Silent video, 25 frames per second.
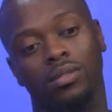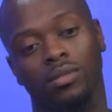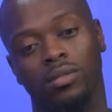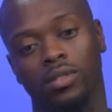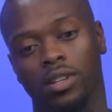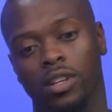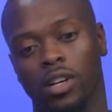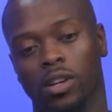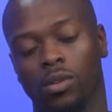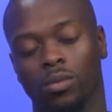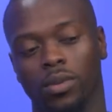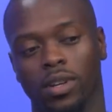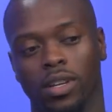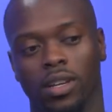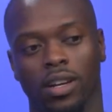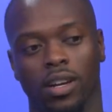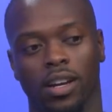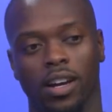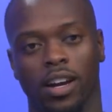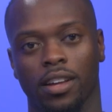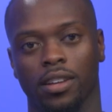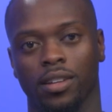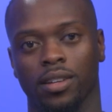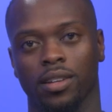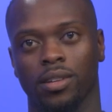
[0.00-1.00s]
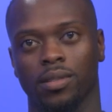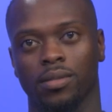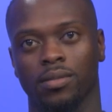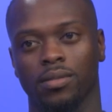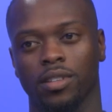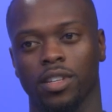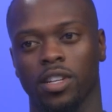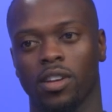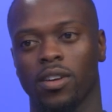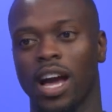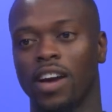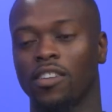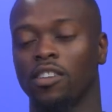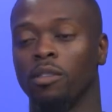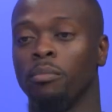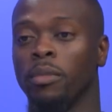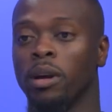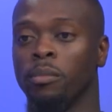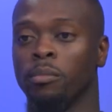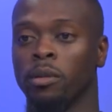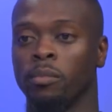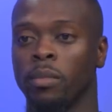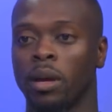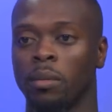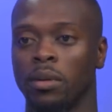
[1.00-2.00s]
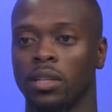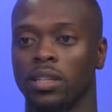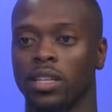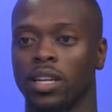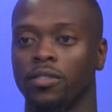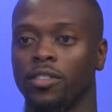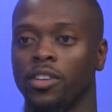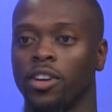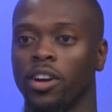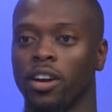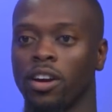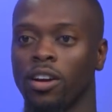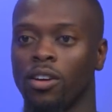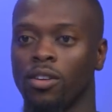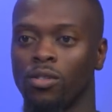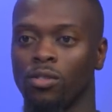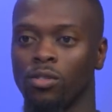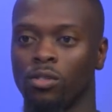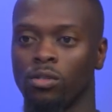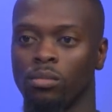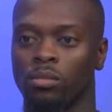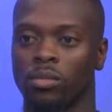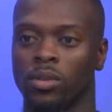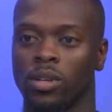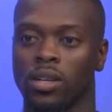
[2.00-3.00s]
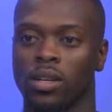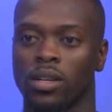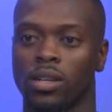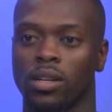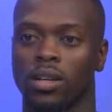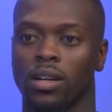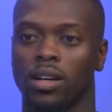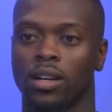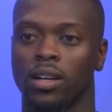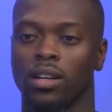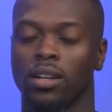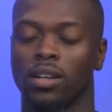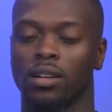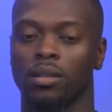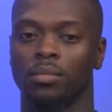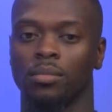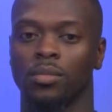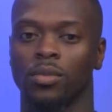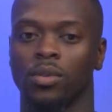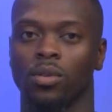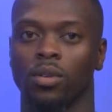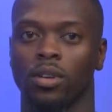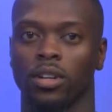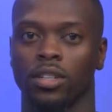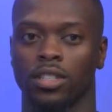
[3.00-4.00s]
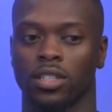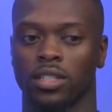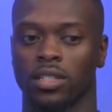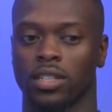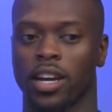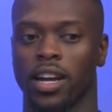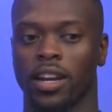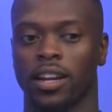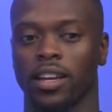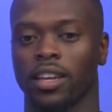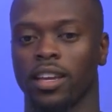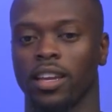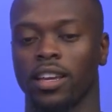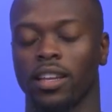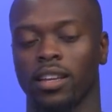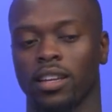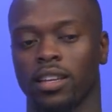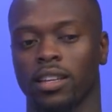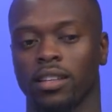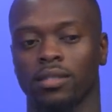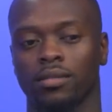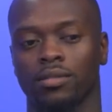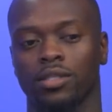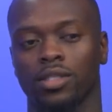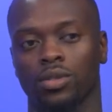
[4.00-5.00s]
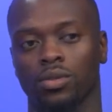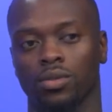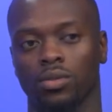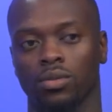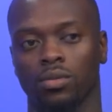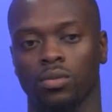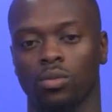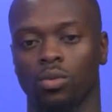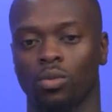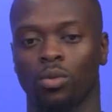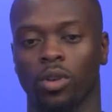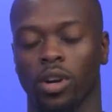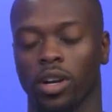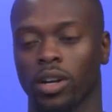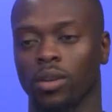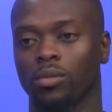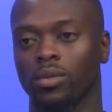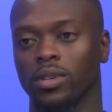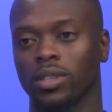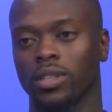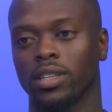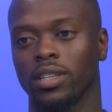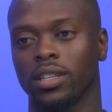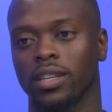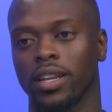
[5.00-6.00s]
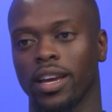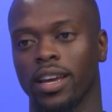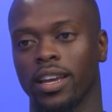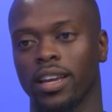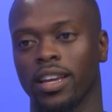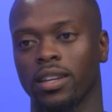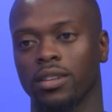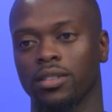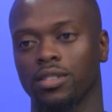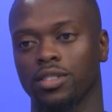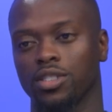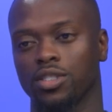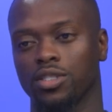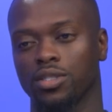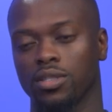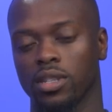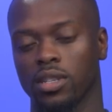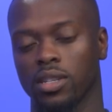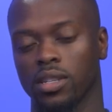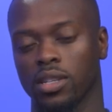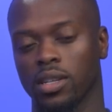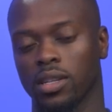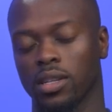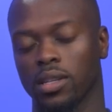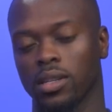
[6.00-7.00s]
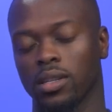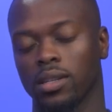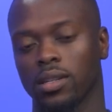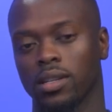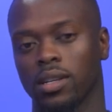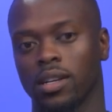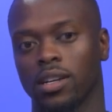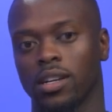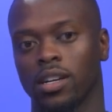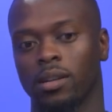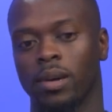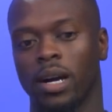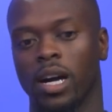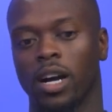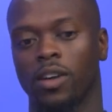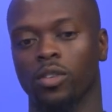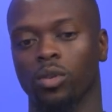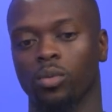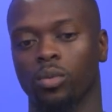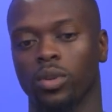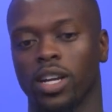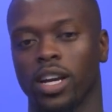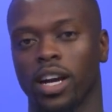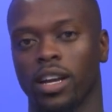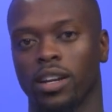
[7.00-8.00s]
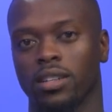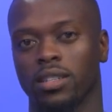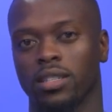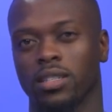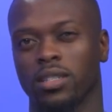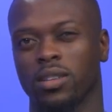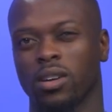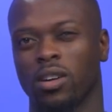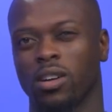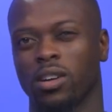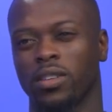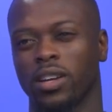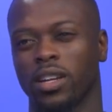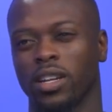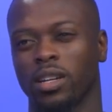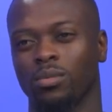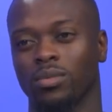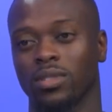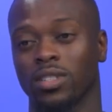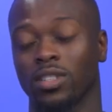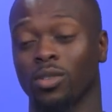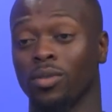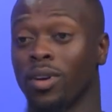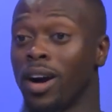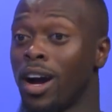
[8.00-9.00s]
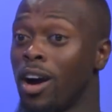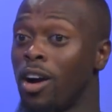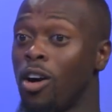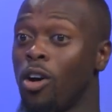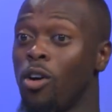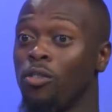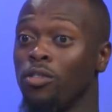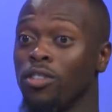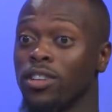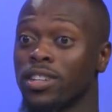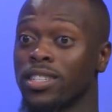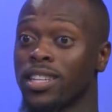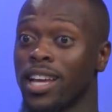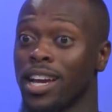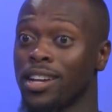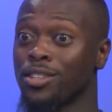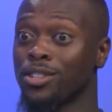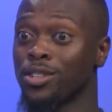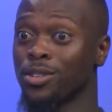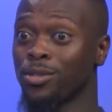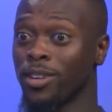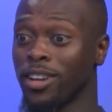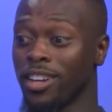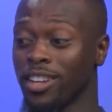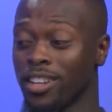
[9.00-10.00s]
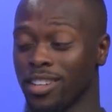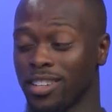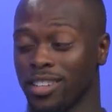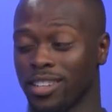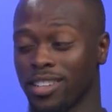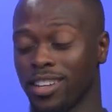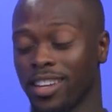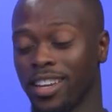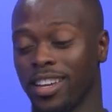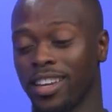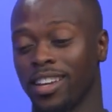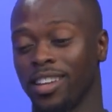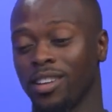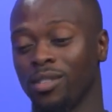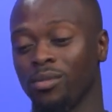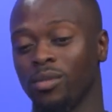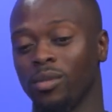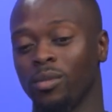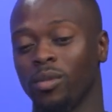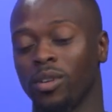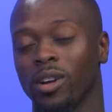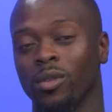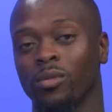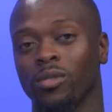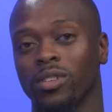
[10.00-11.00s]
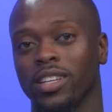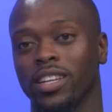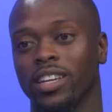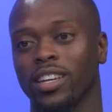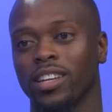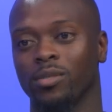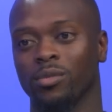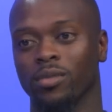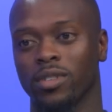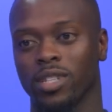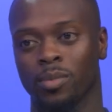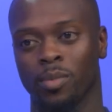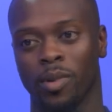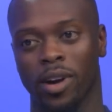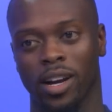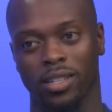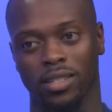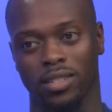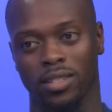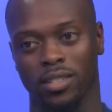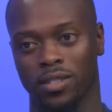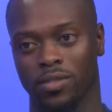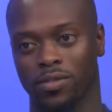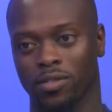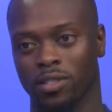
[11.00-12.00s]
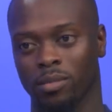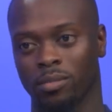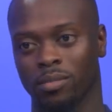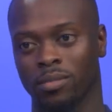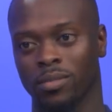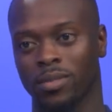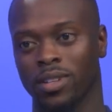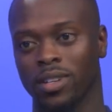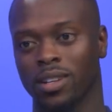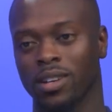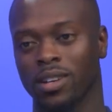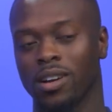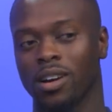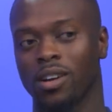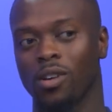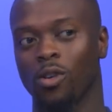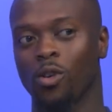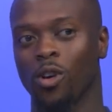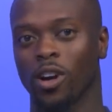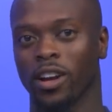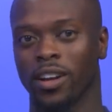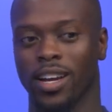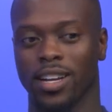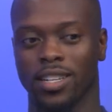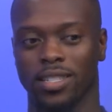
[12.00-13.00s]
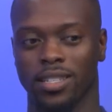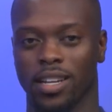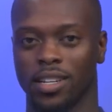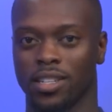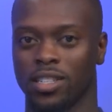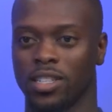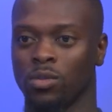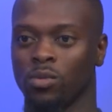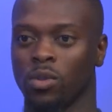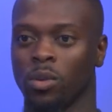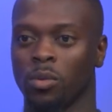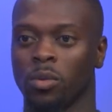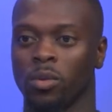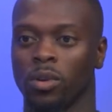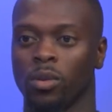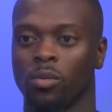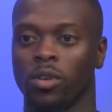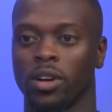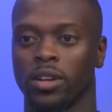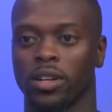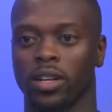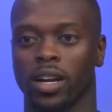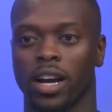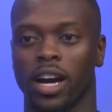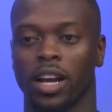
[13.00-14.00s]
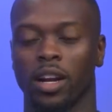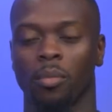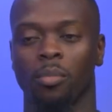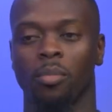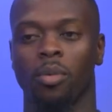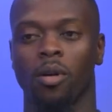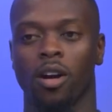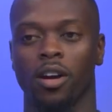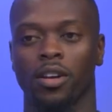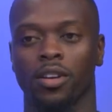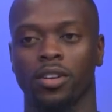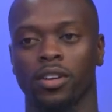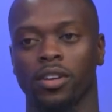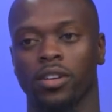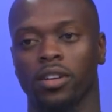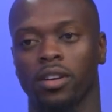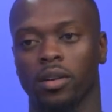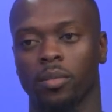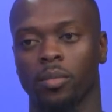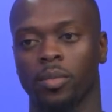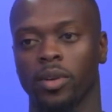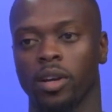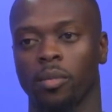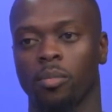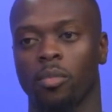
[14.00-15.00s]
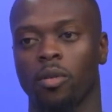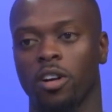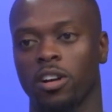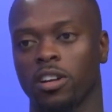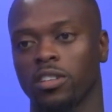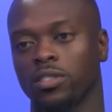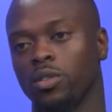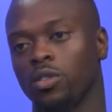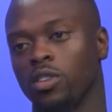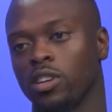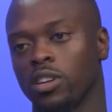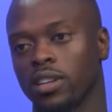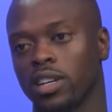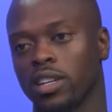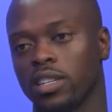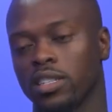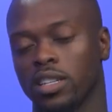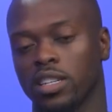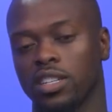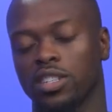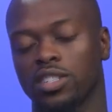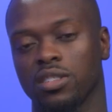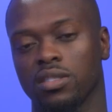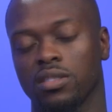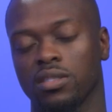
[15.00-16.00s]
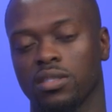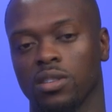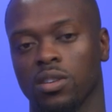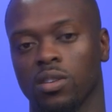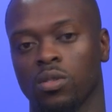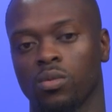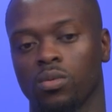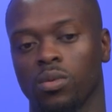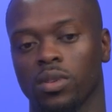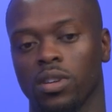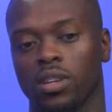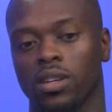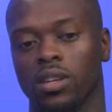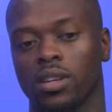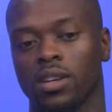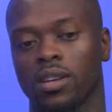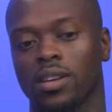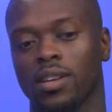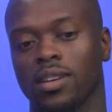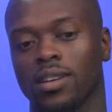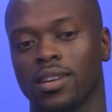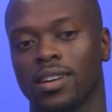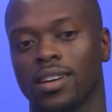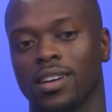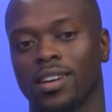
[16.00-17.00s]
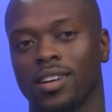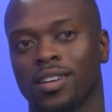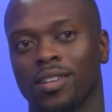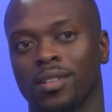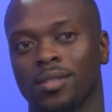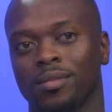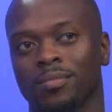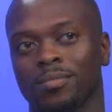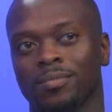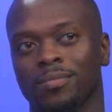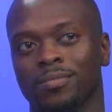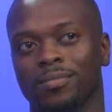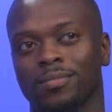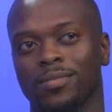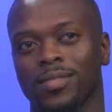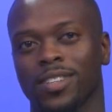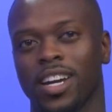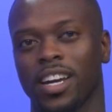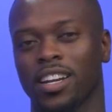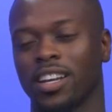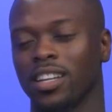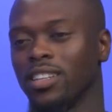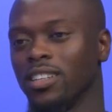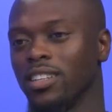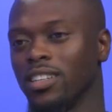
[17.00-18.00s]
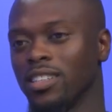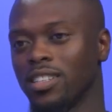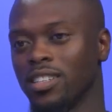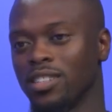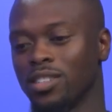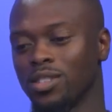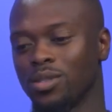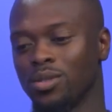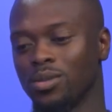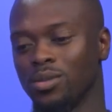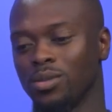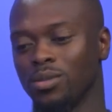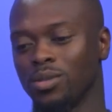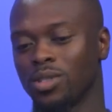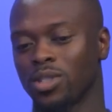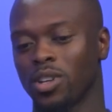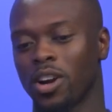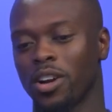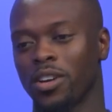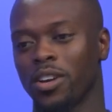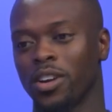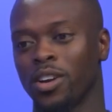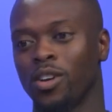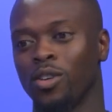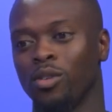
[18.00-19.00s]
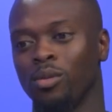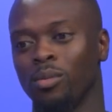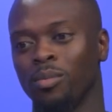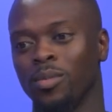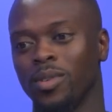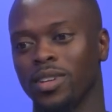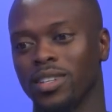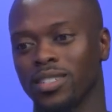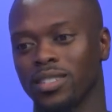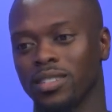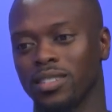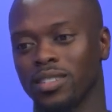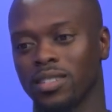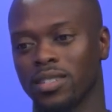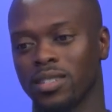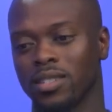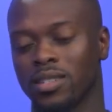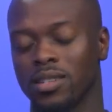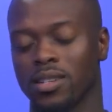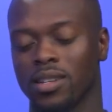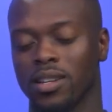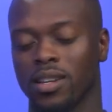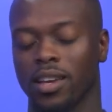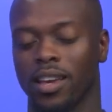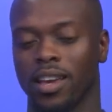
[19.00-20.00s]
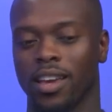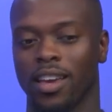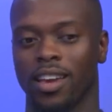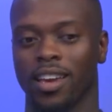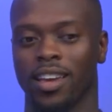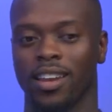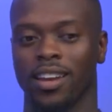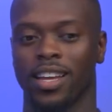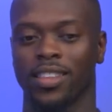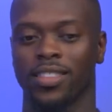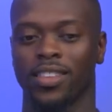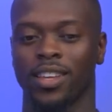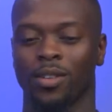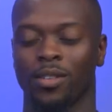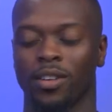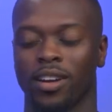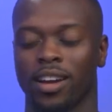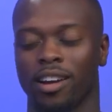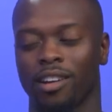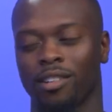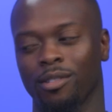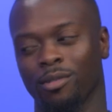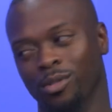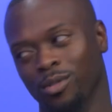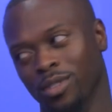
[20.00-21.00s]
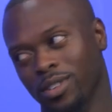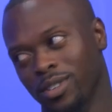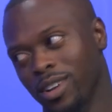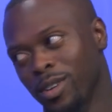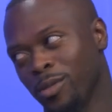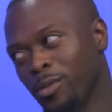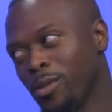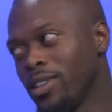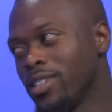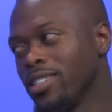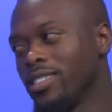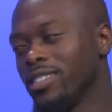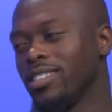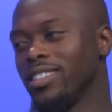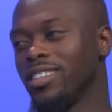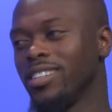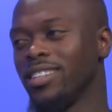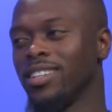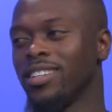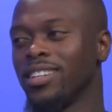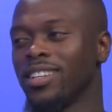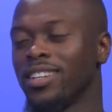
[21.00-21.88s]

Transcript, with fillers: you know, we can kind of, you know, have a member maybe live in our home mm-hmm. um, or just kind of get into work within that industry. Mm-hmm. Um, however, we kind of saw that it was a little oversaturated, and we weren't really getting responses from organizations where we were wanting to kind of partner or be a part of the organization. So we um, kind of looked into starting our own business. And I think when I originally